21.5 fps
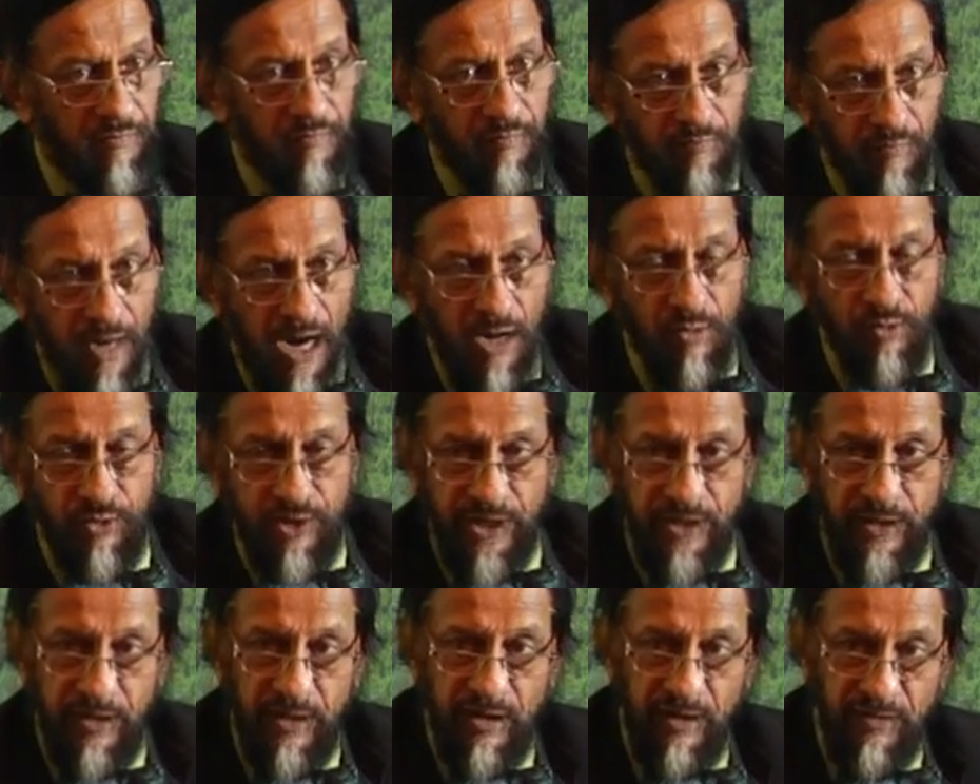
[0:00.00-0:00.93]

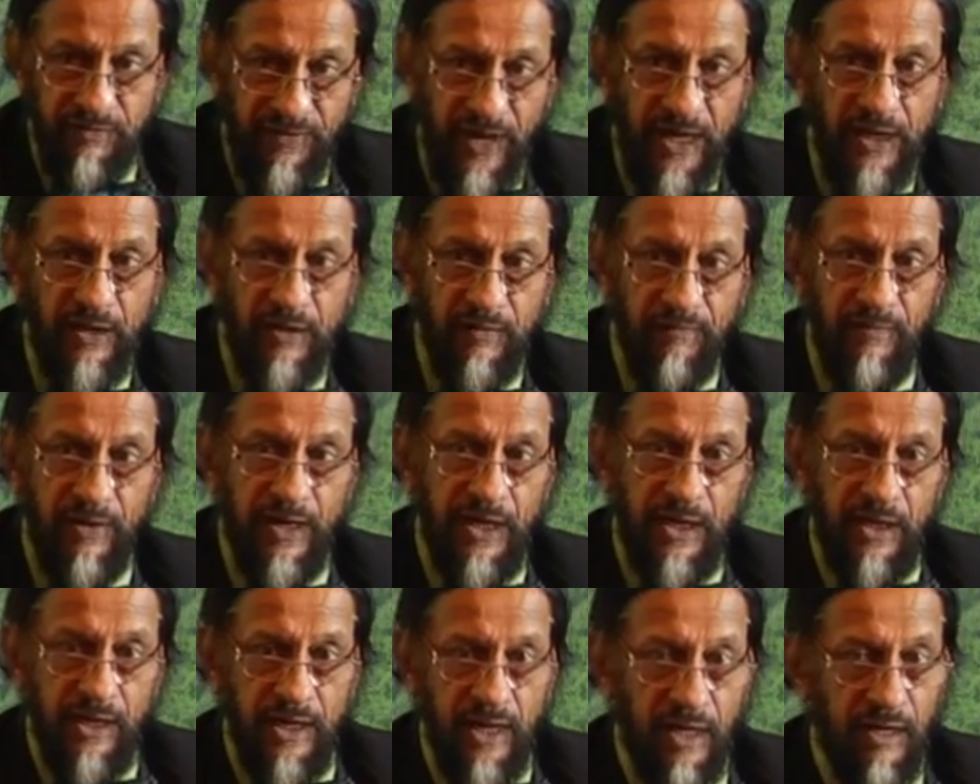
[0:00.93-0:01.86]
mounted
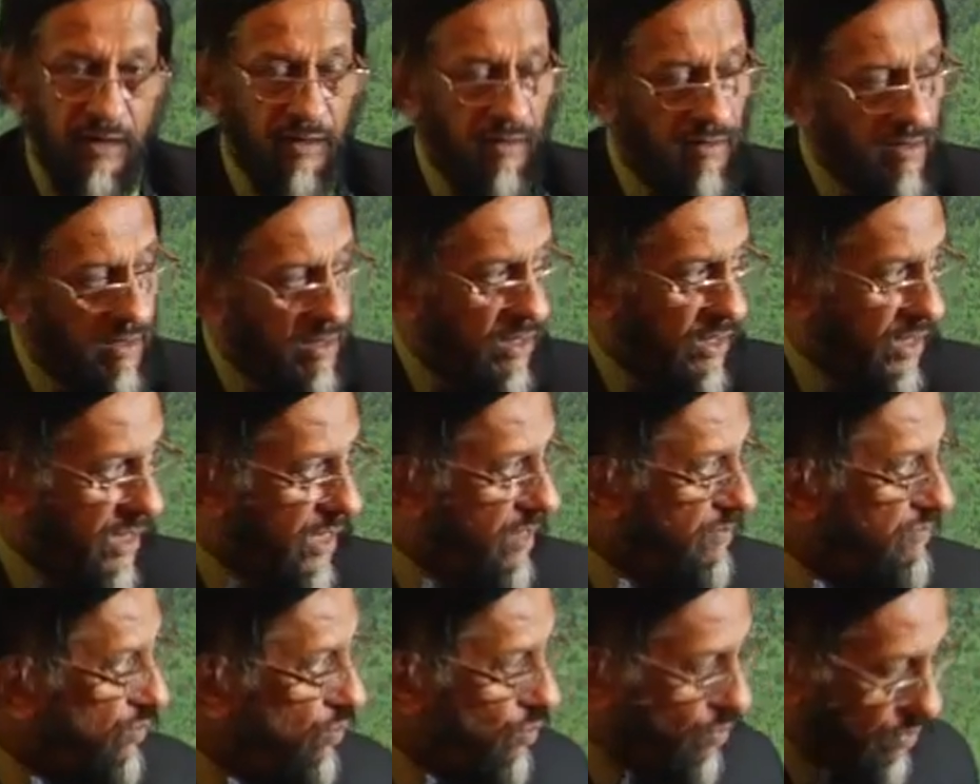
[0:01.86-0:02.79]
effectively, can
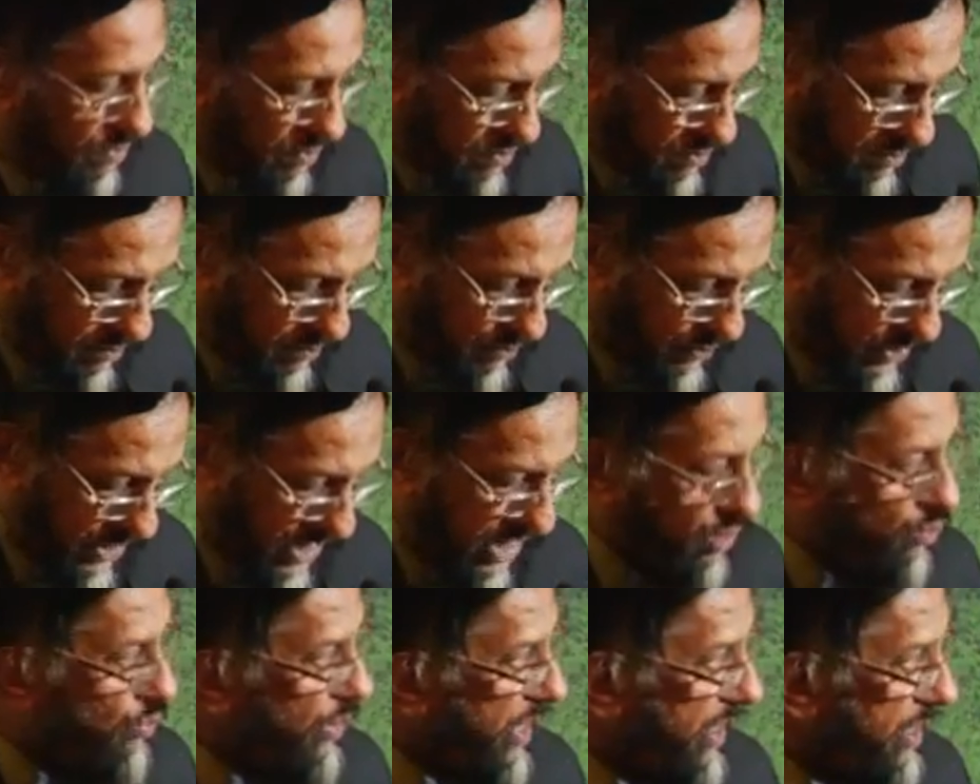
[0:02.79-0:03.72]
give you
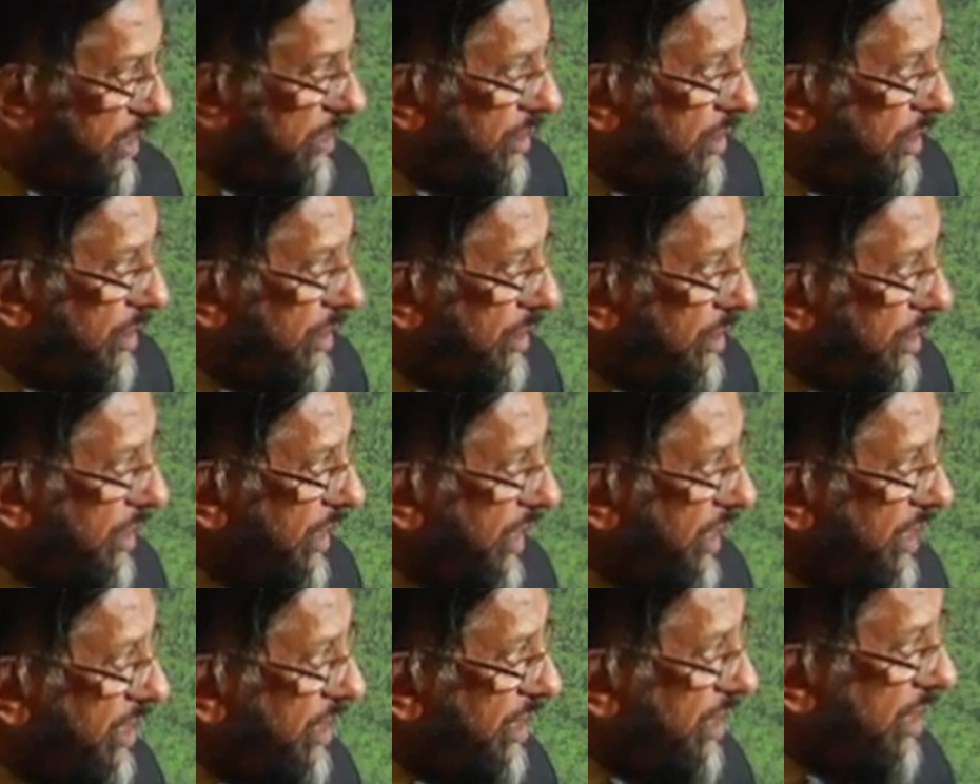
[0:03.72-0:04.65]
pretty quick
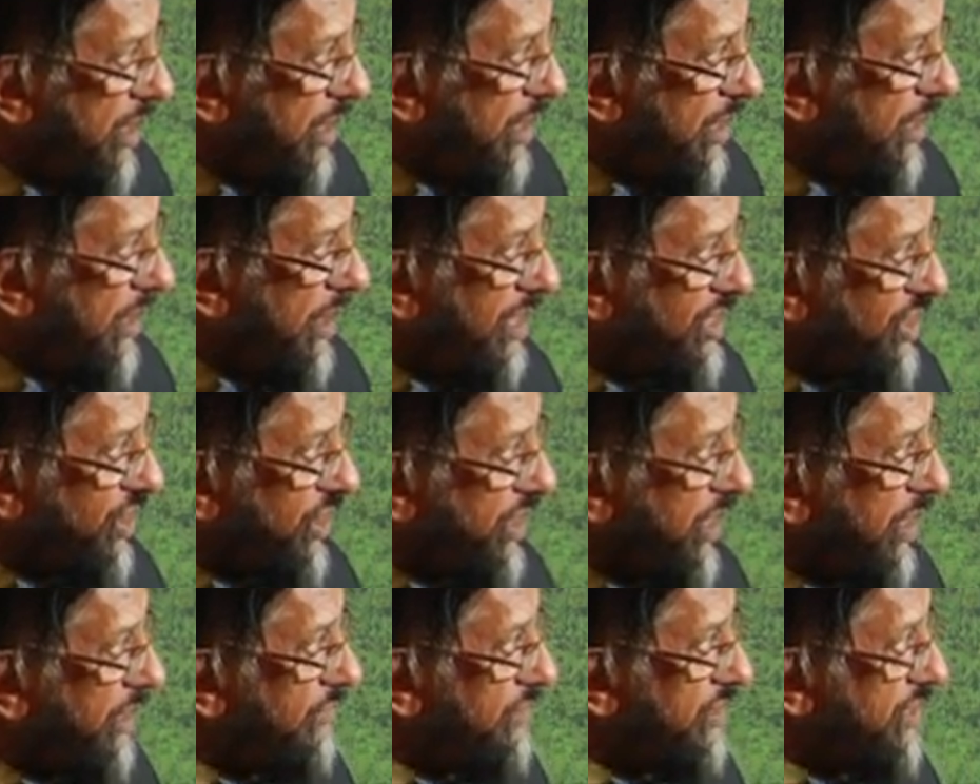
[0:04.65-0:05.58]
and
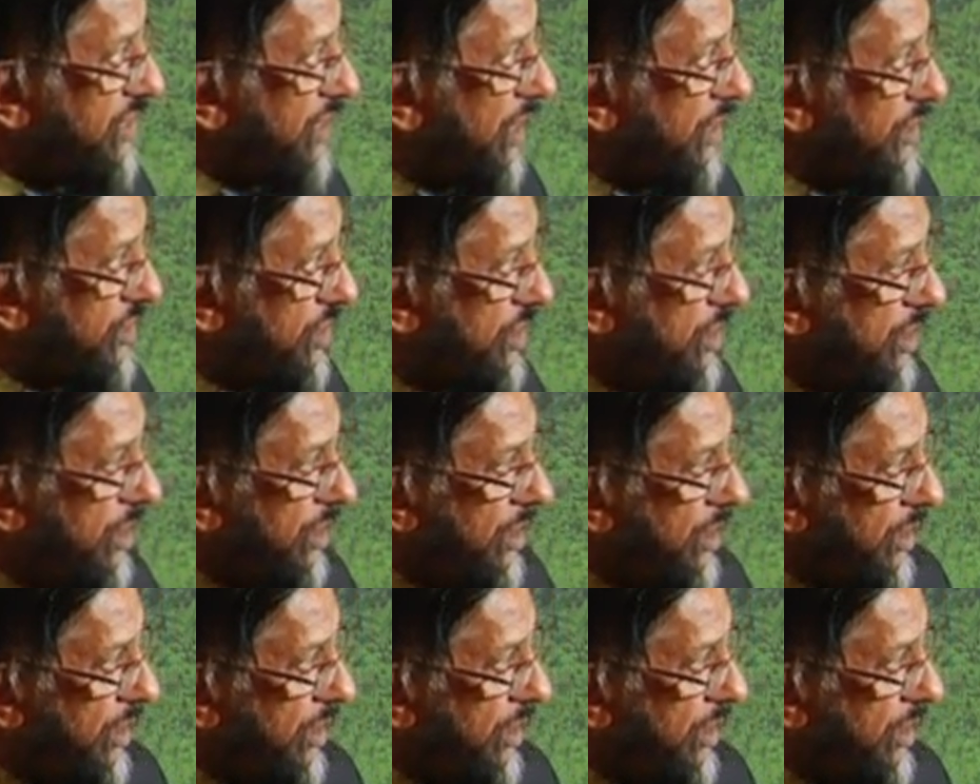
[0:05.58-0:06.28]
large-scale results.